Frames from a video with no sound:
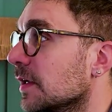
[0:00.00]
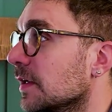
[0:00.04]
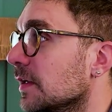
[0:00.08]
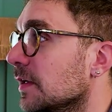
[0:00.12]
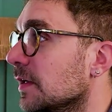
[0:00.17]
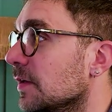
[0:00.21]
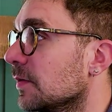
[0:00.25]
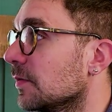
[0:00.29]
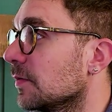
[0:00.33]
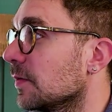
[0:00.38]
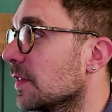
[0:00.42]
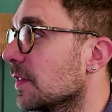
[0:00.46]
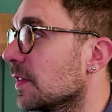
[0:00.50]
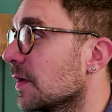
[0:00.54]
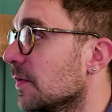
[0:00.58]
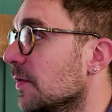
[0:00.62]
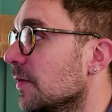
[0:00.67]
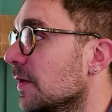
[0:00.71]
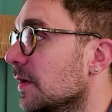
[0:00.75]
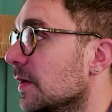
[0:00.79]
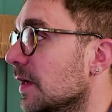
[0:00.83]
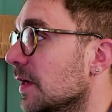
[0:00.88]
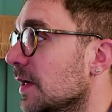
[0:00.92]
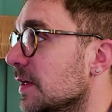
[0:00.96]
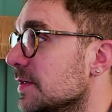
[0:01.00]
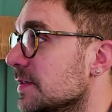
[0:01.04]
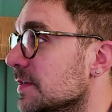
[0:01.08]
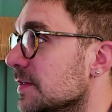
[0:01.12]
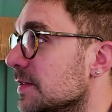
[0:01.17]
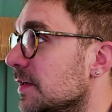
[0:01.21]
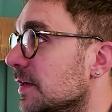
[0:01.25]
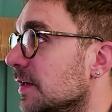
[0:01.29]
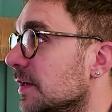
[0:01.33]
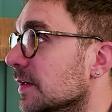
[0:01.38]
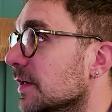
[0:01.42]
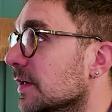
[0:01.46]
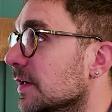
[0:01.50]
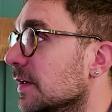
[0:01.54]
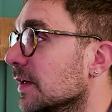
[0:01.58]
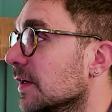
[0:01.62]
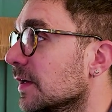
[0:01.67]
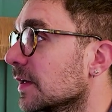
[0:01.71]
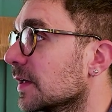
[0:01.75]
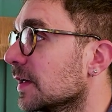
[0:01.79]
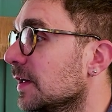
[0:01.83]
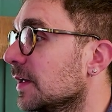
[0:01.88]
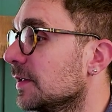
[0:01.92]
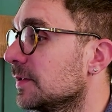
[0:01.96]
in with our SEO Ranking
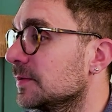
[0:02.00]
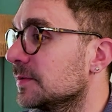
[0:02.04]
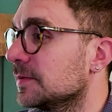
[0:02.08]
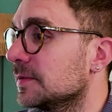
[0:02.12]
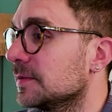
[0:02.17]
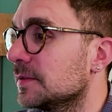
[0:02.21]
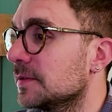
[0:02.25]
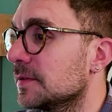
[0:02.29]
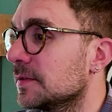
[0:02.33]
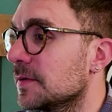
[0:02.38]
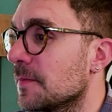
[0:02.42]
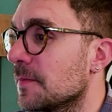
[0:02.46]
account.